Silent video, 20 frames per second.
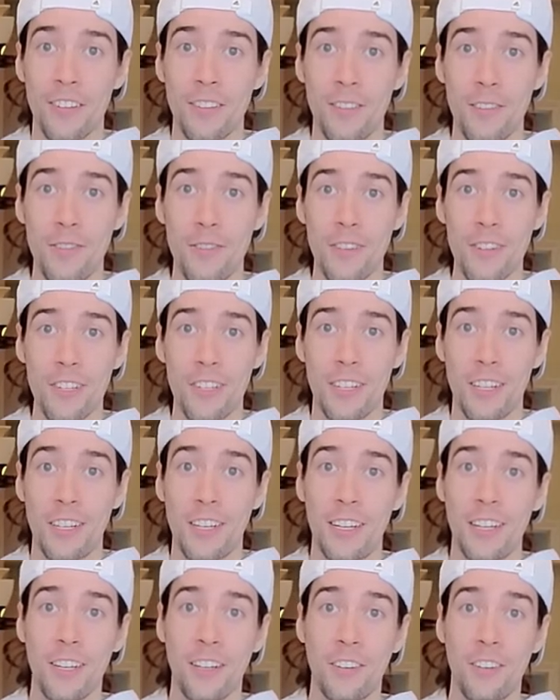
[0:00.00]
nutrition
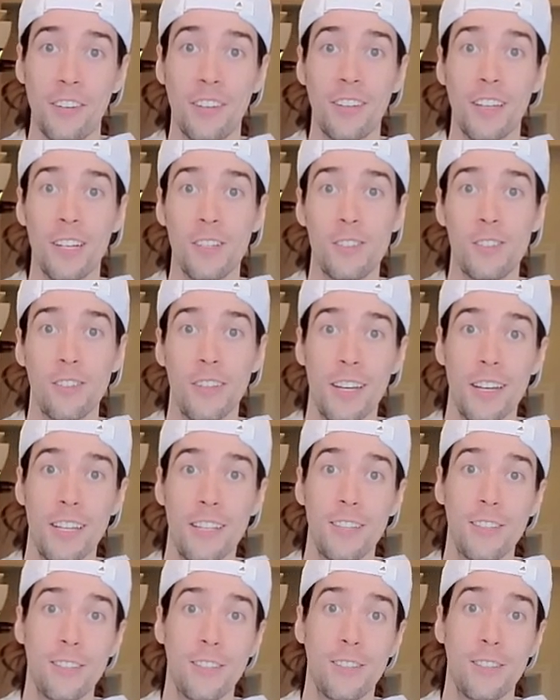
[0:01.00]
in it, good
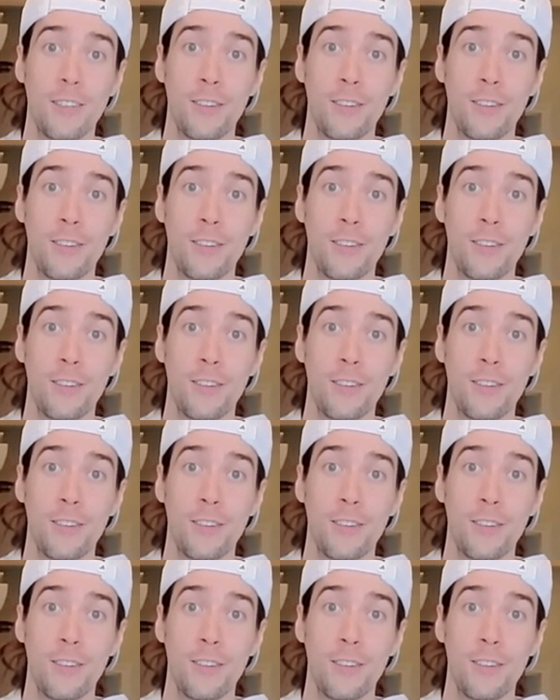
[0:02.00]
electrolytes